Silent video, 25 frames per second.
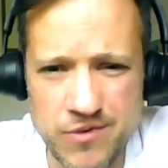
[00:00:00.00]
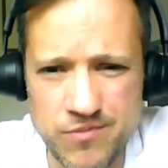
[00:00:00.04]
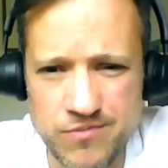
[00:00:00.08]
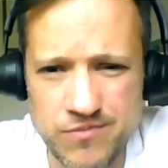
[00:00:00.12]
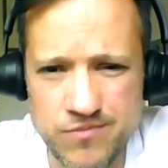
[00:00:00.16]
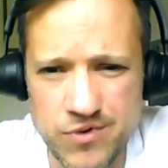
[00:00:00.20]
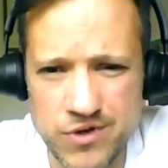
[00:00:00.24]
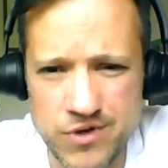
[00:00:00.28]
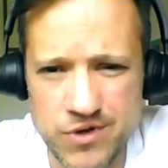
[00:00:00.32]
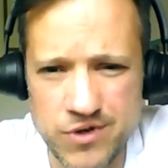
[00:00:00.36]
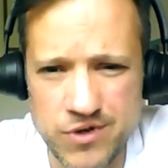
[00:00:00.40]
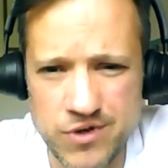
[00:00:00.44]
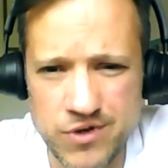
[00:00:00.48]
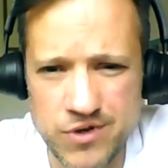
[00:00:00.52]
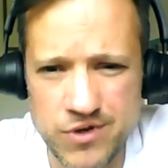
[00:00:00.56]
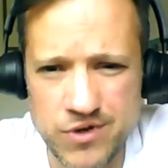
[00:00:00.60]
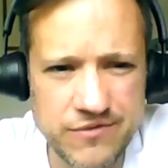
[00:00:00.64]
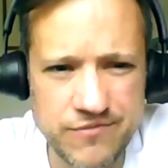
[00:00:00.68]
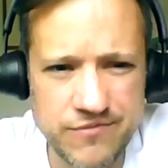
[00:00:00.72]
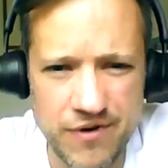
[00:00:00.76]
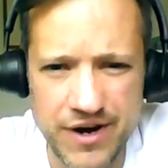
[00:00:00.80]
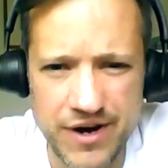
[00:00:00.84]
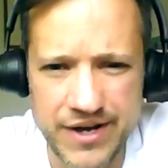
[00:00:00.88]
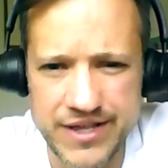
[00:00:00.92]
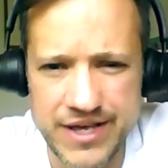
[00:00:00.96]
Well, what do we
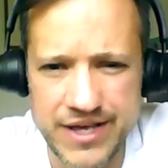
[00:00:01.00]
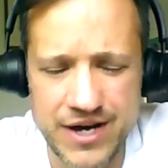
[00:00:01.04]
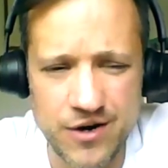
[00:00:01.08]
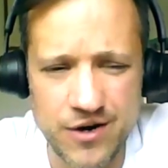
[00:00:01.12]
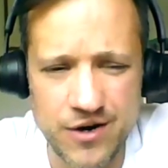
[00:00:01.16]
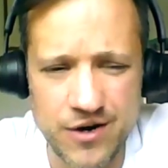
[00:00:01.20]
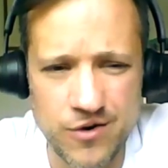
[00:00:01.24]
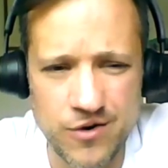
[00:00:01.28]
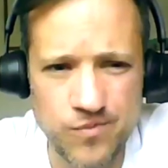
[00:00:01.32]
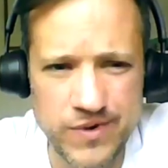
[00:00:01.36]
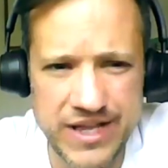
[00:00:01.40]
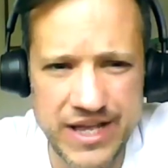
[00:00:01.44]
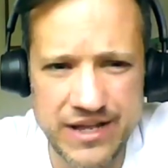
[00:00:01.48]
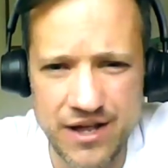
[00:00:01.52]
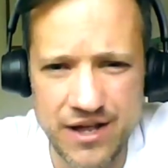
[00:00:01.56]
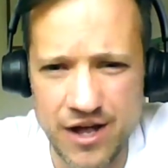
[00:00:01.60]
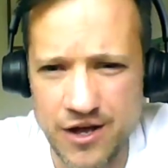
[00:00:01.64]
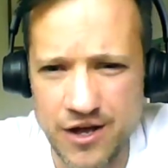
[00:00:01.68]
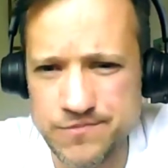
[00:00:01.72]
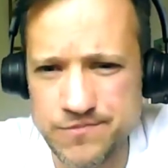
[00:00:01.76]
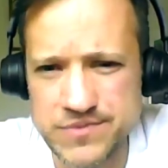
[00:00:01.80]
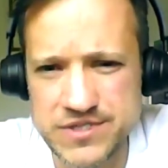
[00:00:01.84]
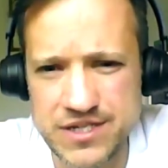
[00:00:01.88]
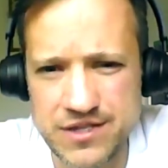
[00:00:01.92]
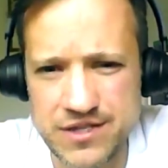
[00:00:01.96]
need right now? We
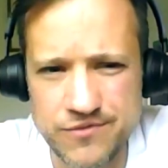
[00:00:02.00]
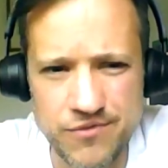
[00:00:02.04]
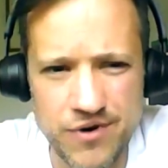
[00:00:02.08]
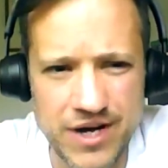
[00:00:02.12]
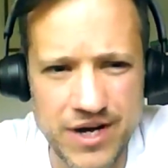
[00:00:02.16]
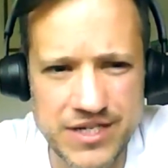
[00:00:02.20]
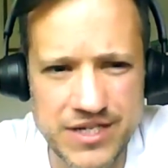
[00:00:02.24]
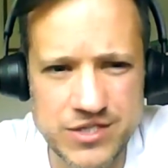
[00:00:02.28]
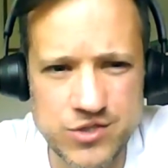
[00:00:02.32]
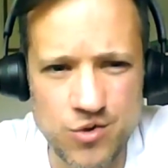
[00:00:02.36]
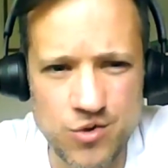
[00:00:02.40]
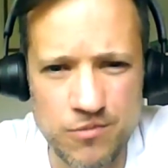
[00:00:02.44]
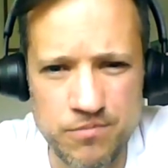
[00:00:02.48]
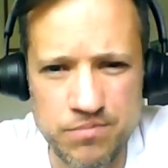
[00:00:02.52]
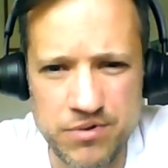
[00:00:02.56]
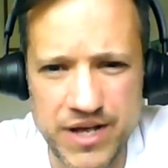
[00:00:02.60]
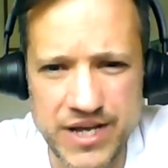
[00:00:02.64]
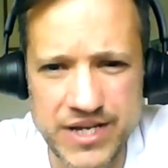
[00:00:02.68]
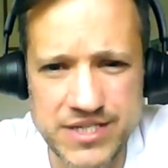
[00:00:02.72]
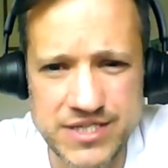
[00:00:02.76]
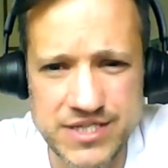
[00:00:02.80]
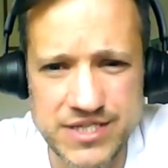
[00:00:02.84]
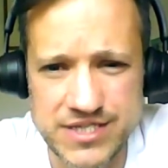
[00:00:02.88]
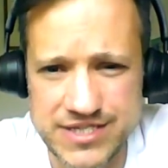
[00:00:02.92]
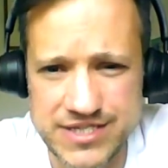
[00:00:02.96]
need homes in the right sort of
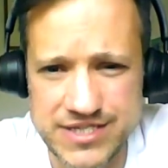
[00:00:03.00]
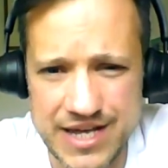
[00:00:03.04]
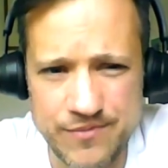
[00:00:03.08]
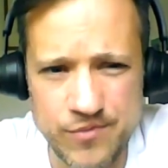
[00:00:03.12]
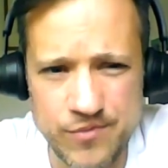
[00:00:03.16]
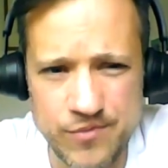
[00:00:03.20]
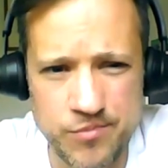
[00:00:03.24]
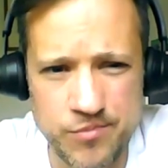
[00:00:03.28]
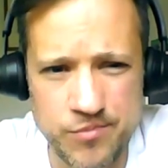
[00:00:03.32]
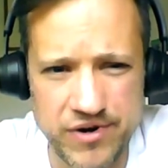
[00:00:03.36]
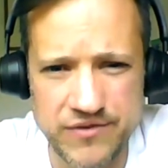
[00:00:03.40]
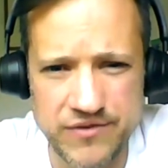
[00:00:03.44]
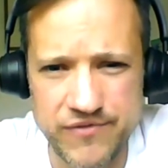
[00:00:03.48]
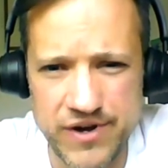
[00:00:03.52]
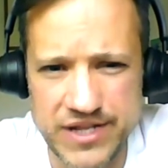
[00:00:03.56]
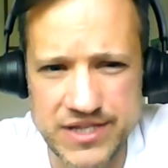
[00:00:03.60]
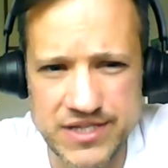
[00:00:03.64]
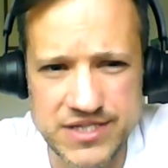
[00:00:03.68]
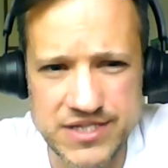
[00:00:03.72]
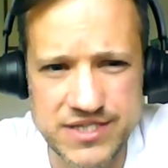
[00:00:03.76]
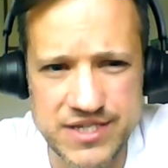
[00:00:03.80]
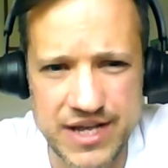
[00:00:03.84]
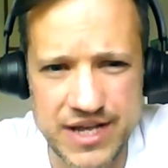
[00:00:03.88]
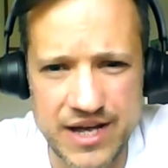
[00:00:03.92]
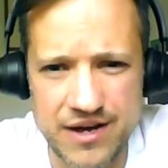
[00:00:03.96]
places. That will bring
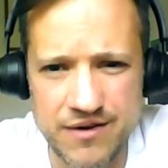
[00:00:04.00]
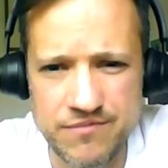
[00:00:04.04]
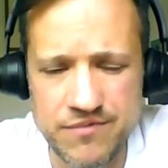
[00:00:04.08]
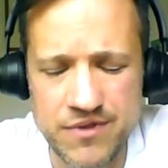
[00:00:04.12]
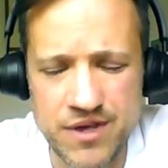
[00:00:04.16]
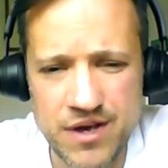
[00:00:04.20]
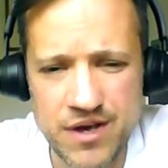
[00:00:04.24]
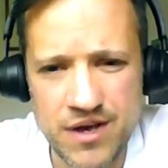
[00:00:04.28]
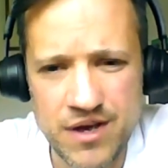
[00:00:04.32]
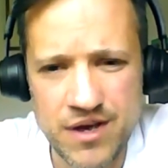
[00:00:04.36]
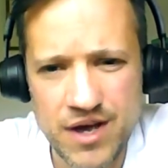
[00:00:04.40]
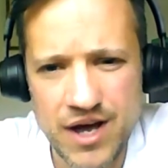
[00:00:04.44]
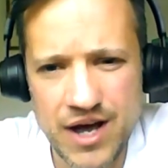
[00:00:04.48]
rents down.